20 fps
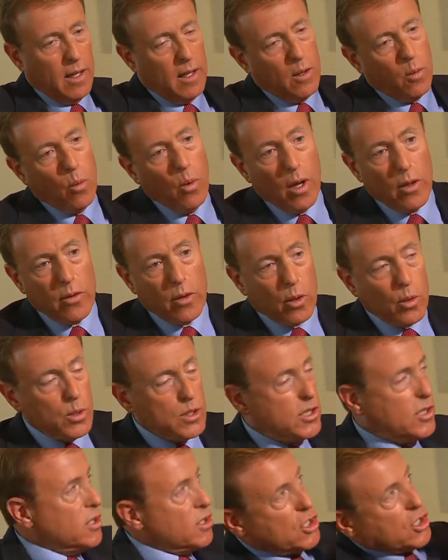Whether it
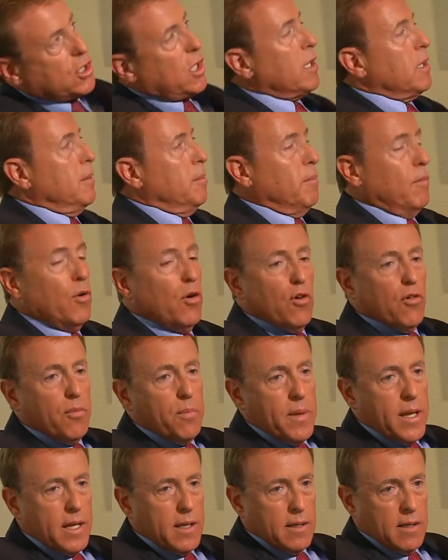was the sudden
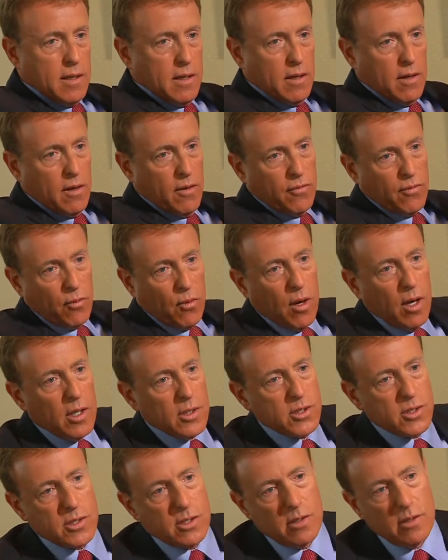movement of
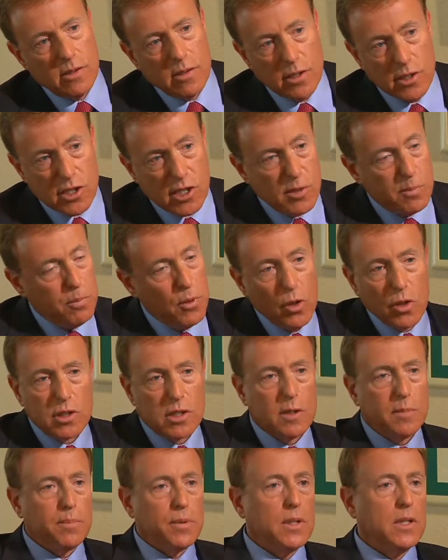Russ that spooked
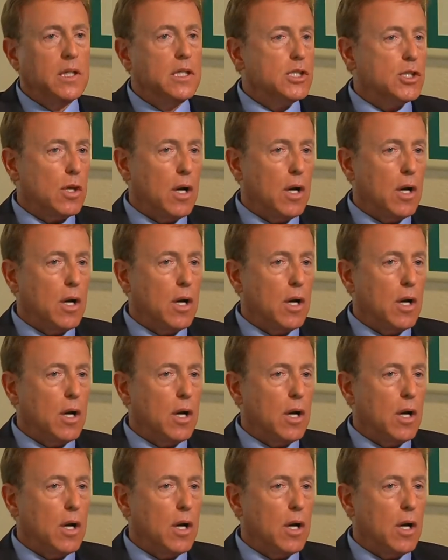the police